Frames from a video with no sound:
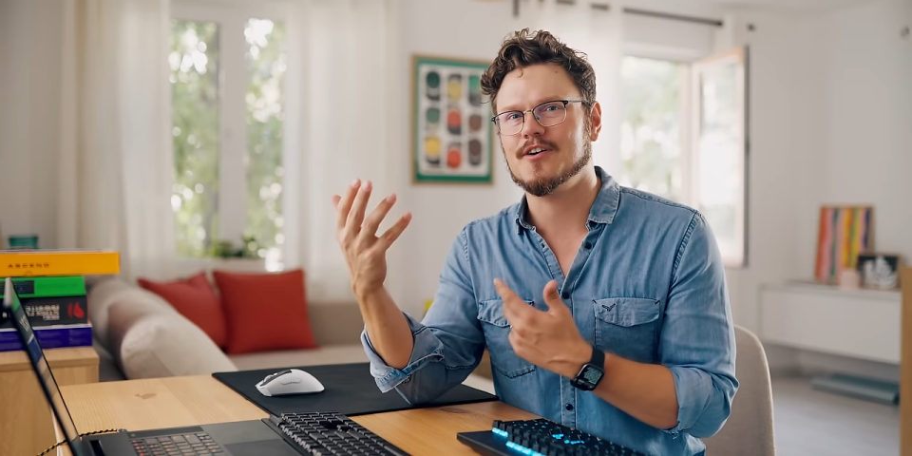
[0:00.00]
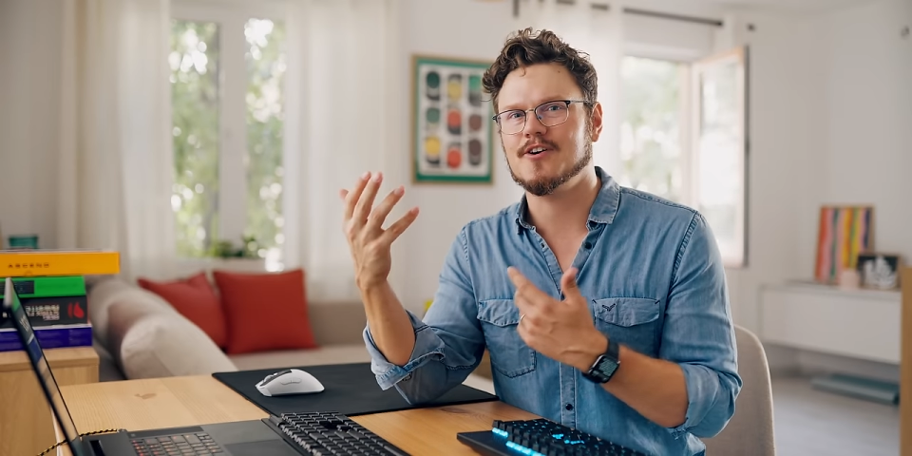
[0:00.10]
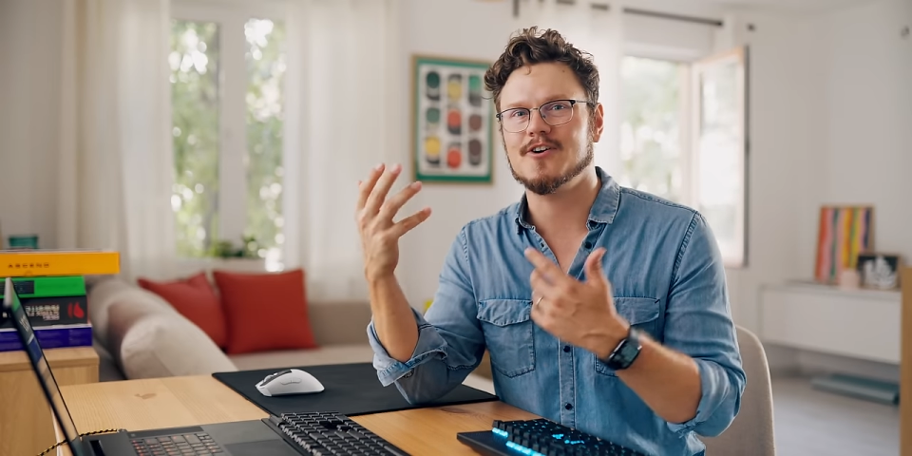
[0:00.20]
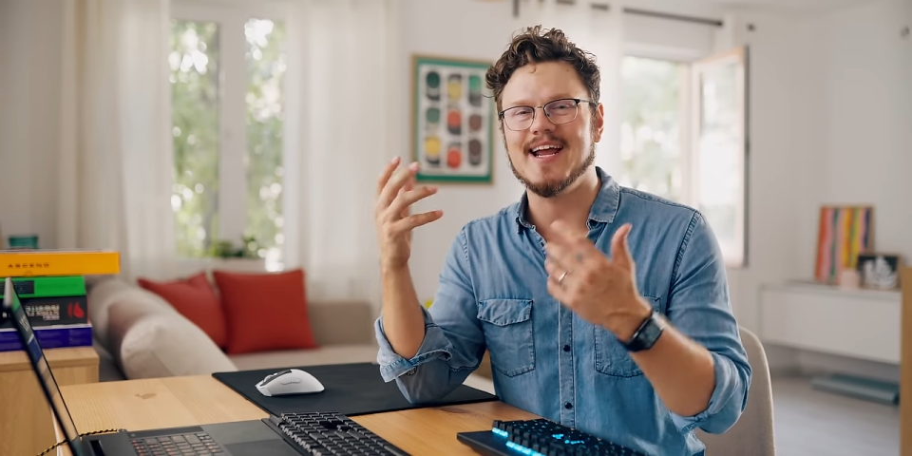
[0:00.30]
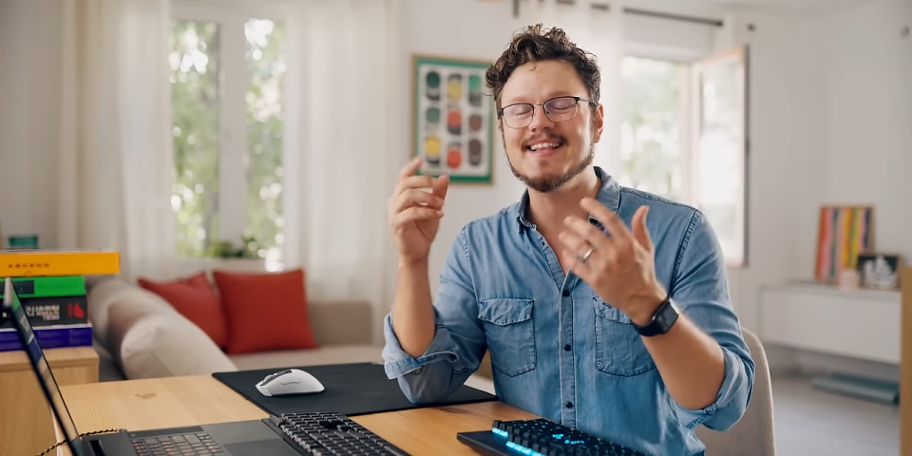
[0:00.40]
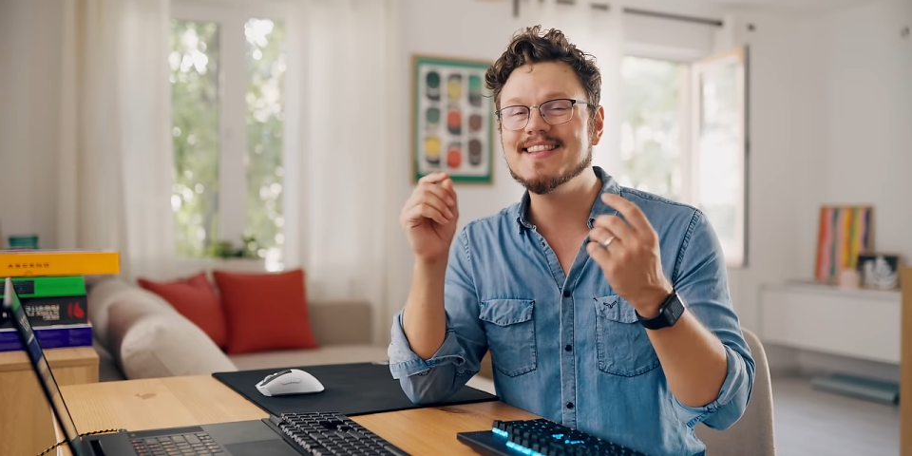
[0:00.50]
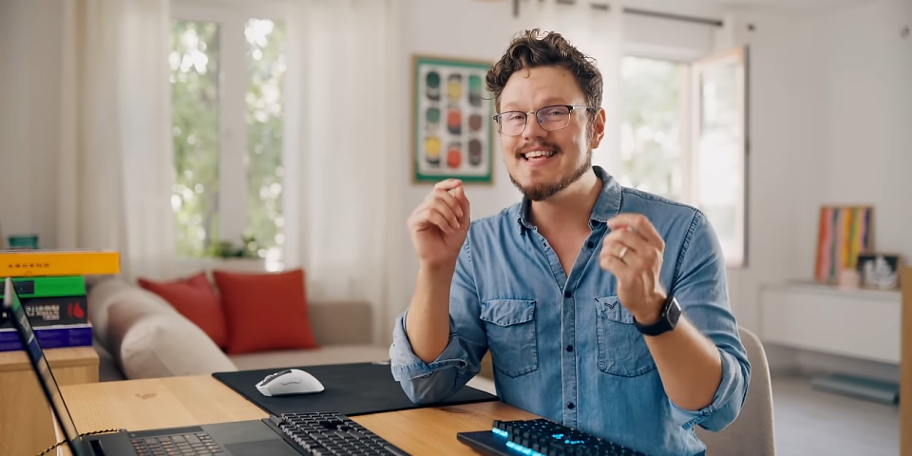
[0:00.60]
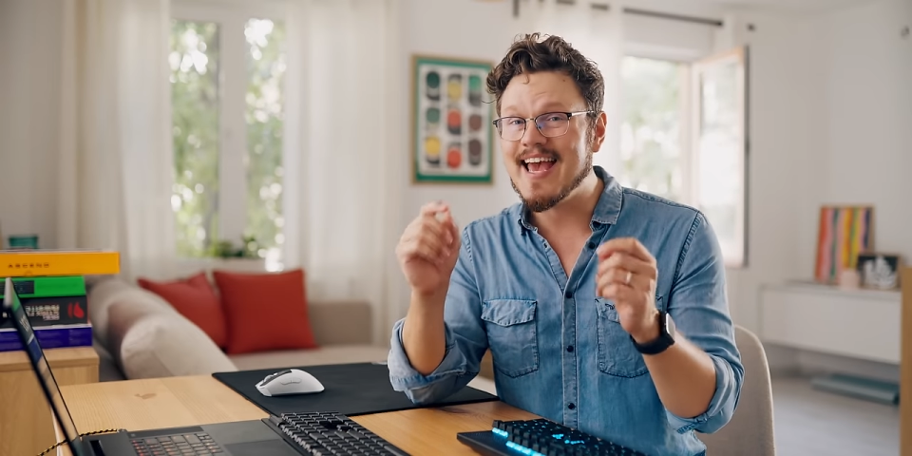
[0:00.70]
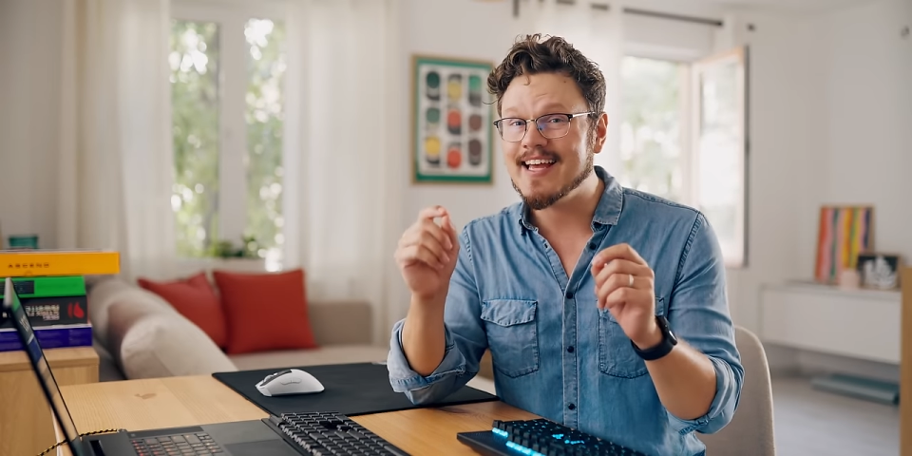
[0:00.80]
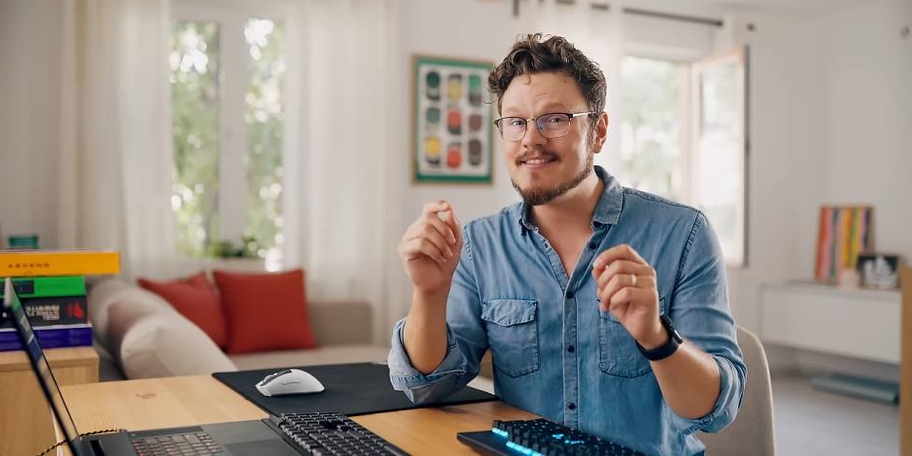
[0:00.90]
are at
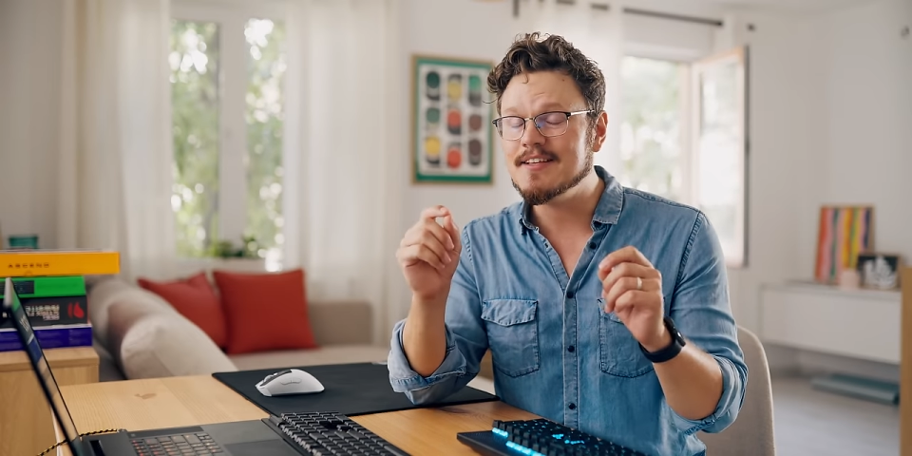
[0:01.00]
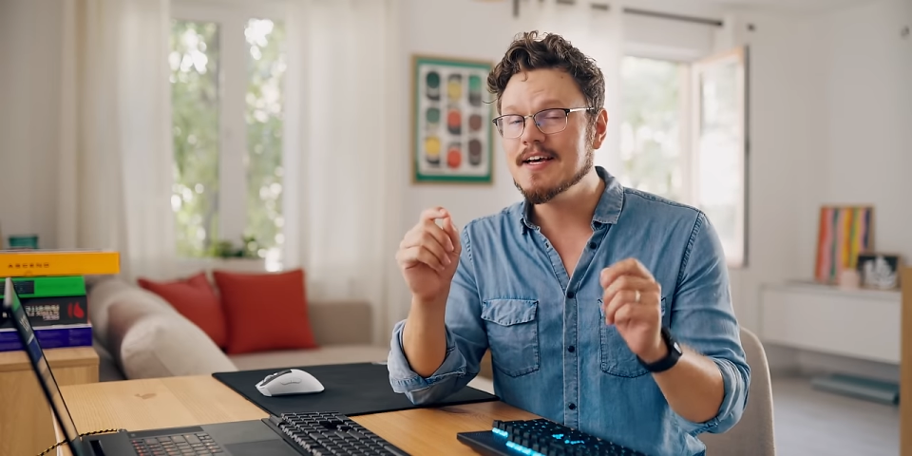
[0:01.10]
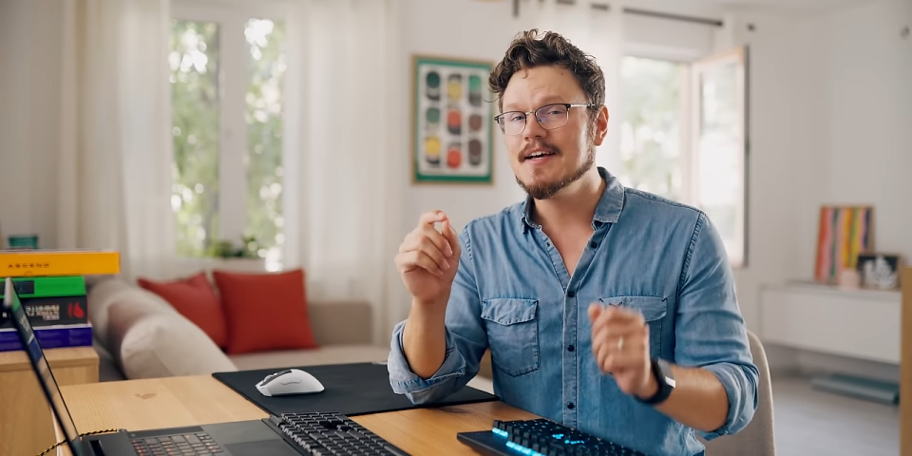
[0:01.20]
the end,